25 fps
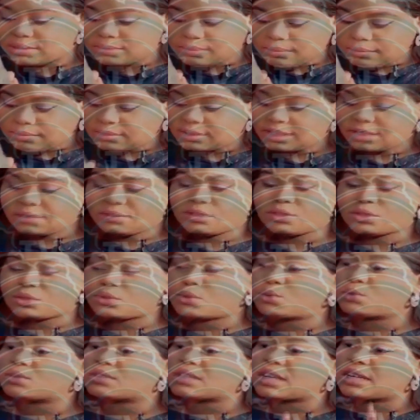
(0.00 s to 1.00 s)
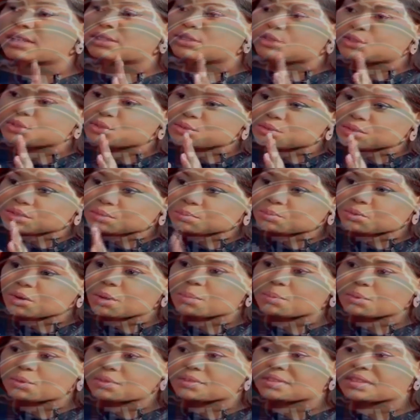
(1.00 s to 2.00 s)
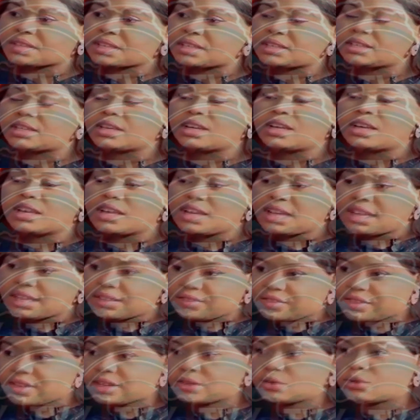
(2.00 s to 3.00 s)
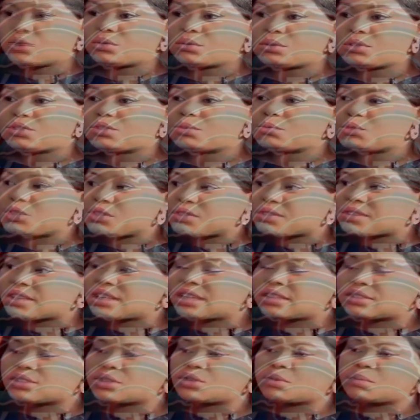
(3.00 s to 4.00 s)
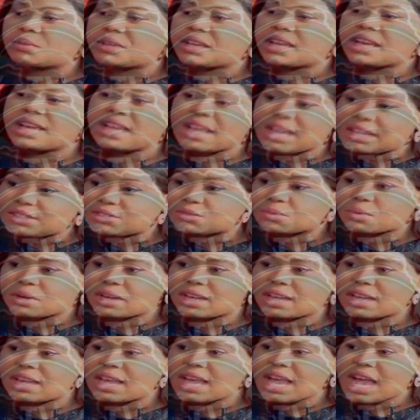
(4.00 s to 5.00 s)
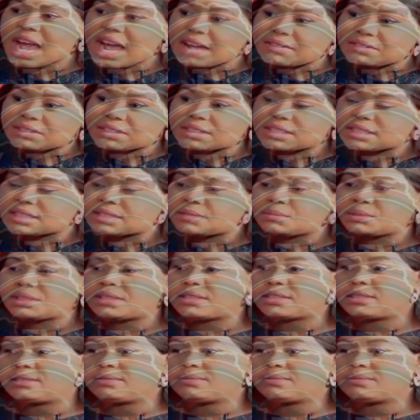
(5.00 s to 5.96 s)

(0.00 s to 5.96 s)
if the schools can do the proper thing, they are going to resume. Do you think there's going to be a headway after this meeting?